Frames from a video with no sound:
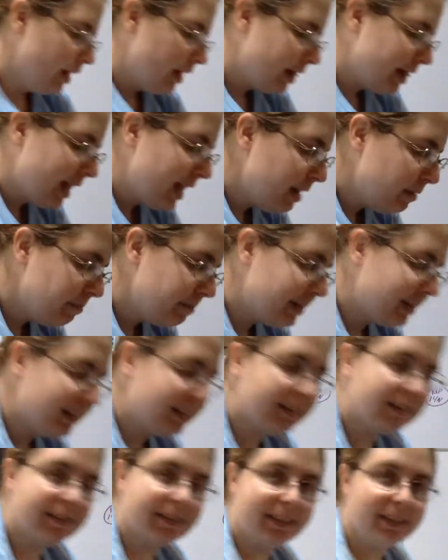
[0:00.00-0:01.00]
That
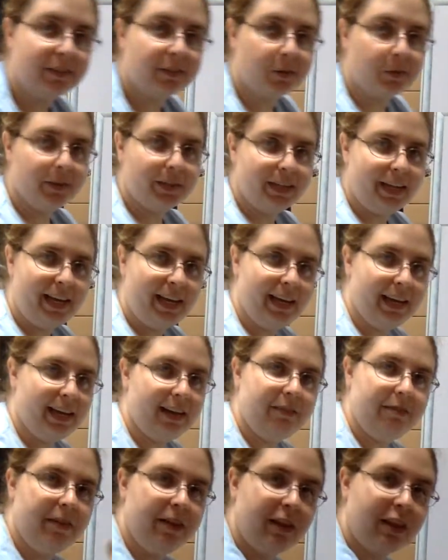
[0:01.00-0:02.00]
means it's going to
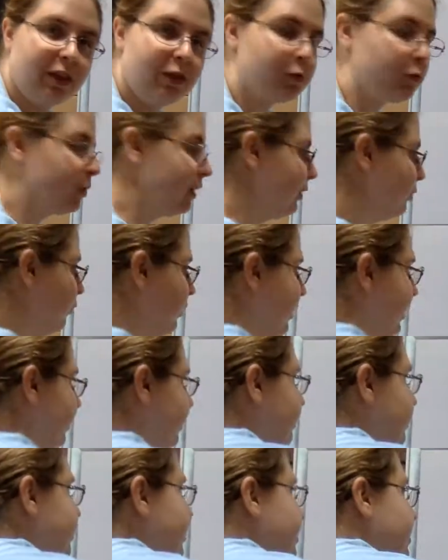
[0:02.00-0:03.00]
have 3
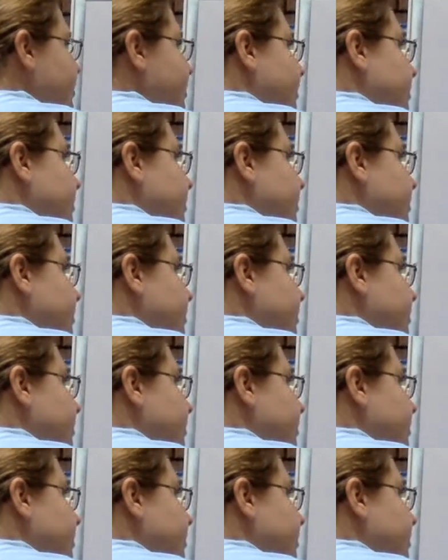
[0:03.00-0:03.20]
rings.